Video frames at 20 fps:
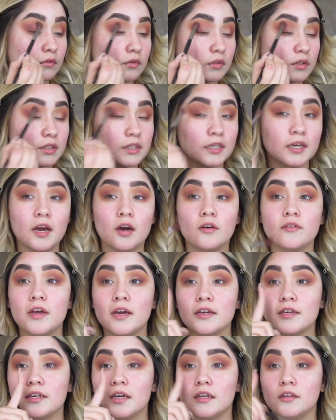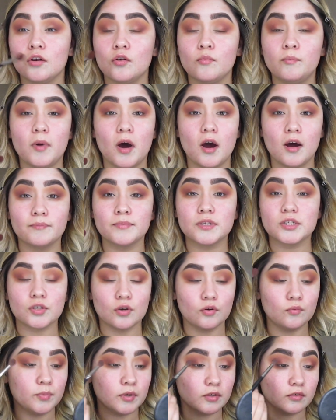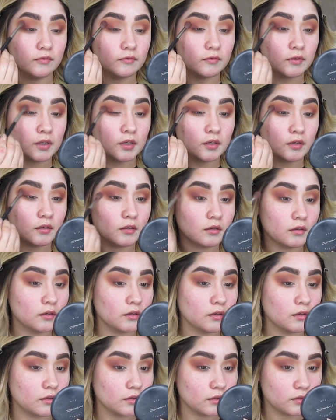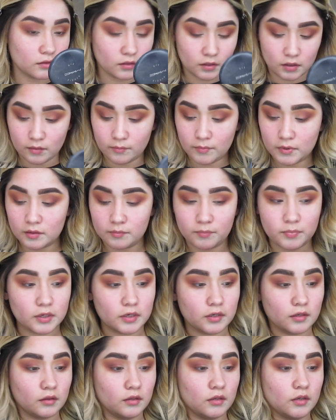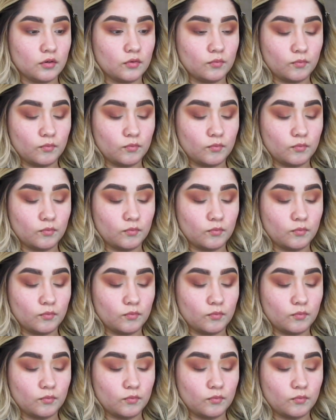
See how that yellow pops so beautifully? I think I'm gonna put a little